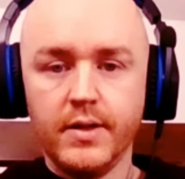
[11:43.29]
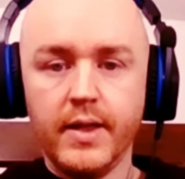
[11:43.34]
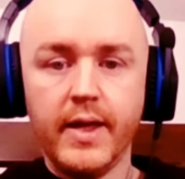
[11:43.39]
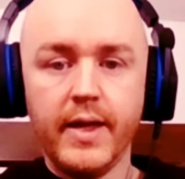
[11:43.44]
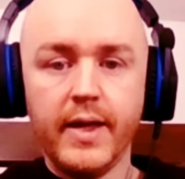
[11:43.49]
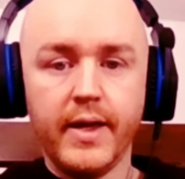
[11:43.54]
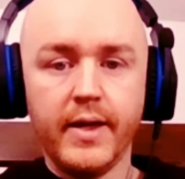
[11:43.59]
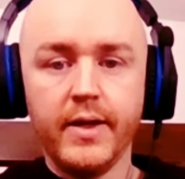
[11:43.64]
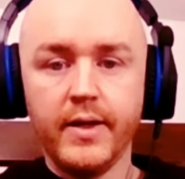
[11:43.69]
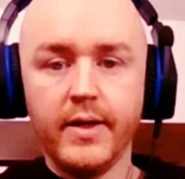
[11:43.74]

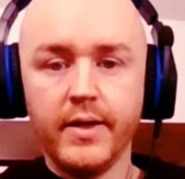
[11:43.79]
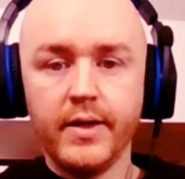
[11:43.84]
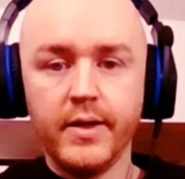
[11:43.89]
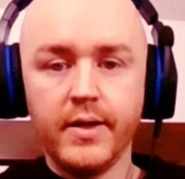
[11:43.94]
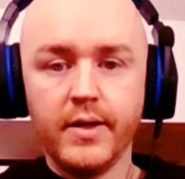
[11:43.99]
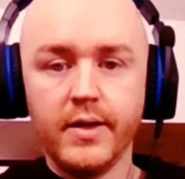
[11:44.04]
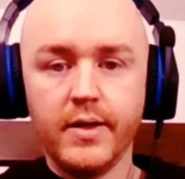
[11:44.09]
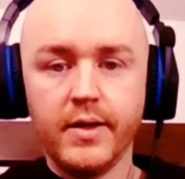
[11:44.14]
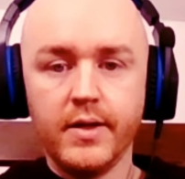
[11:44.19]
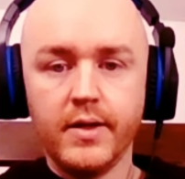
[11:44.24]
thing.
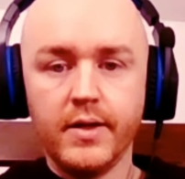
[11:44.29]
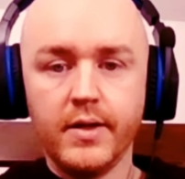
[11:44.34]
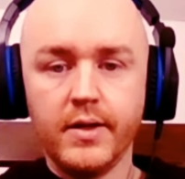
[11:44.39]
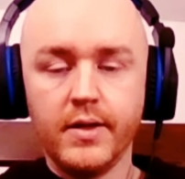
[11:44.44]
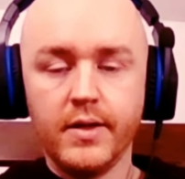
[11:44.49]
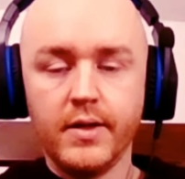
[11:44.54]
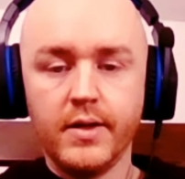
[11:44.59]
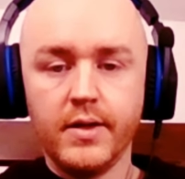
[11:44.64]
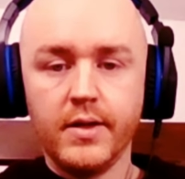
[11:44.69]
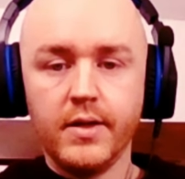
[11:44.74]

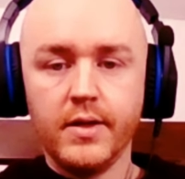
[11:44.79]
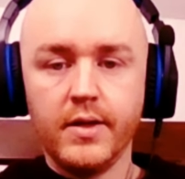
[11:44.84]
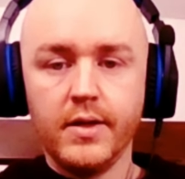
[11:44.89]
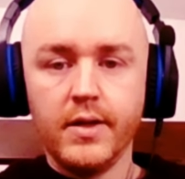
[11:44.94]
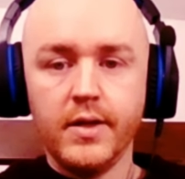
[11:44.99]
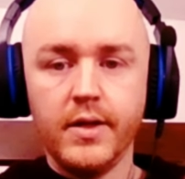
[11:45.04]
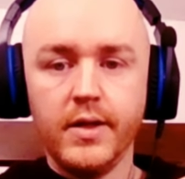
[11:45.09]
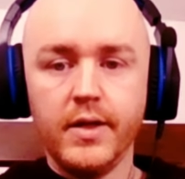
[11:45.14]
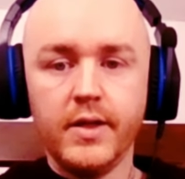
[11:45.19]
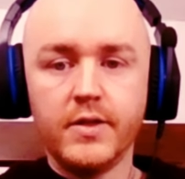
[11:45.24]

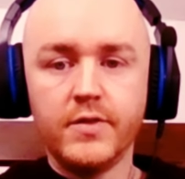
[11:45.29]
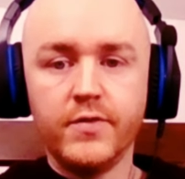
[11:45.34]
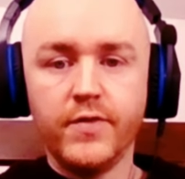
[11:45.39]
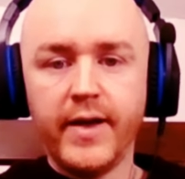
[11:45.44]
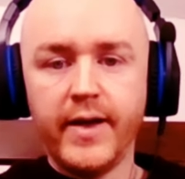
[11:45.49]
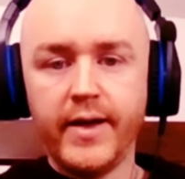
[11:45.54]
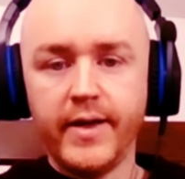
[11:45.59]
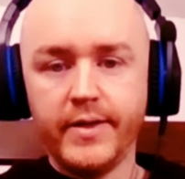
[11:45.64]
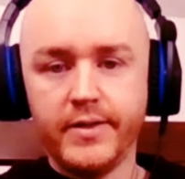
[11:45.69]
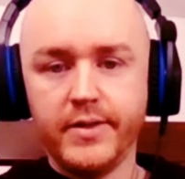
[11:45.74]
It's
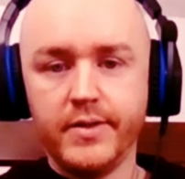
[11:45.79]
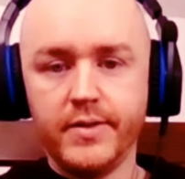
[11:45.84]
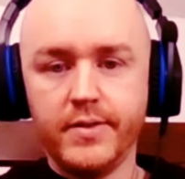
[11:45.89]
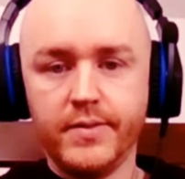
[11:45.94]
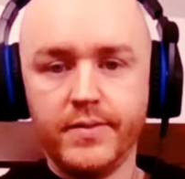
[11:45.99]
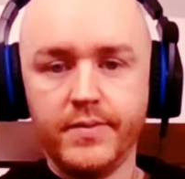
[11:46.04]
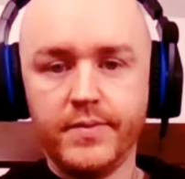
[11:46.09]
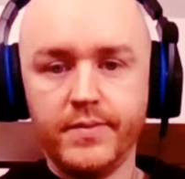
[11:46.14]
vast.